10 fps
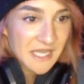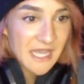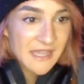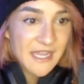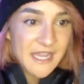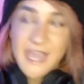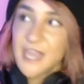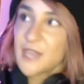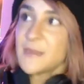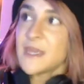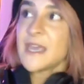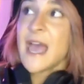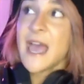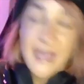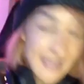The game
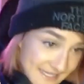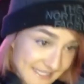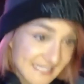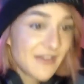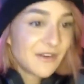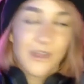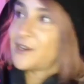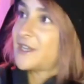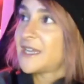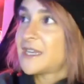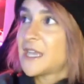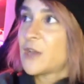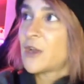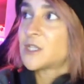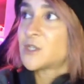is downloaded.
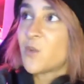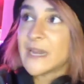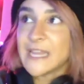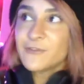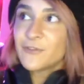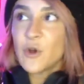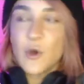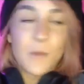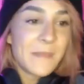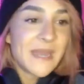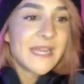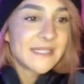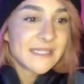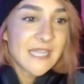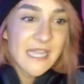There are 24
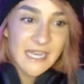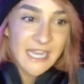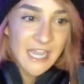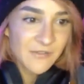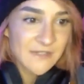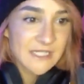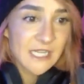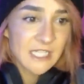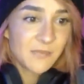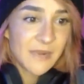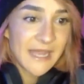minutes left until it's